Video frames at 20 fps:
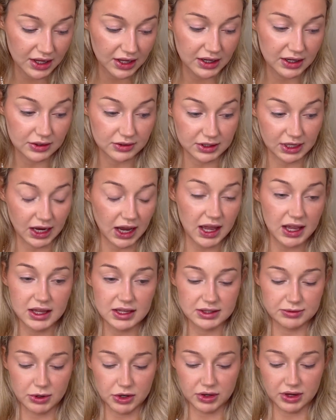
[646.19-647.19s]
I was like, hey, it's
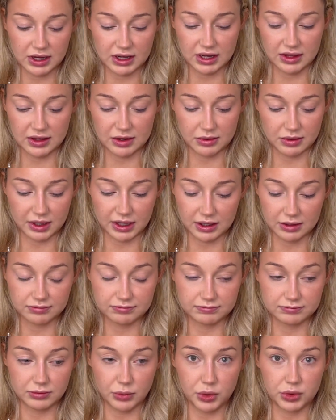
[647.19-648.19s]
broken. And they were like,
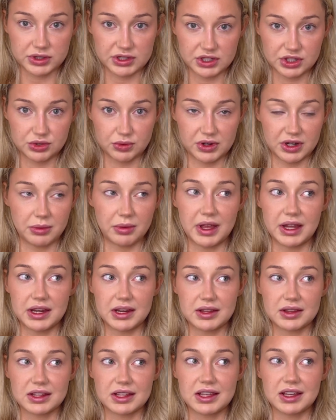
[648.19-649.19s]
we'll send you one
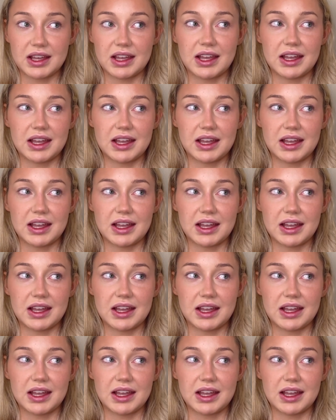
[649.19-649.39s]
immediately.